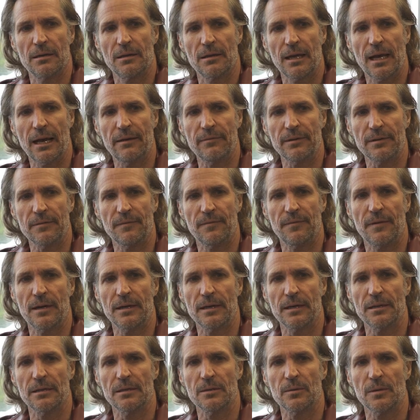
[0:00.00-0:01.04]
having
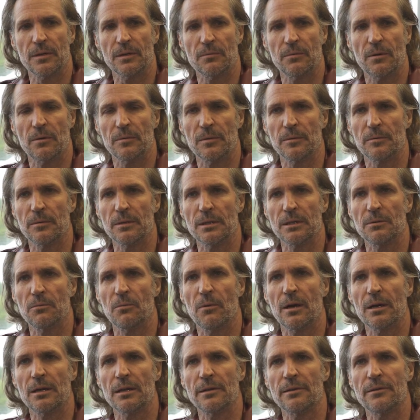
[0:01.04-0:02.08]
fun and doing what we really
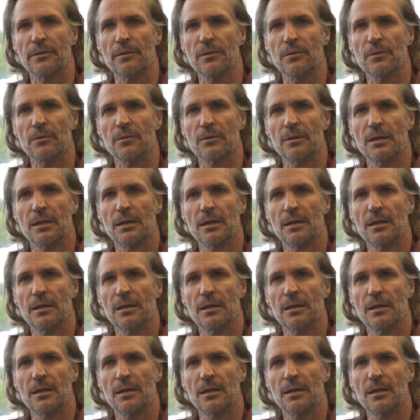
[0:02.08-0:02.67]
wanted to.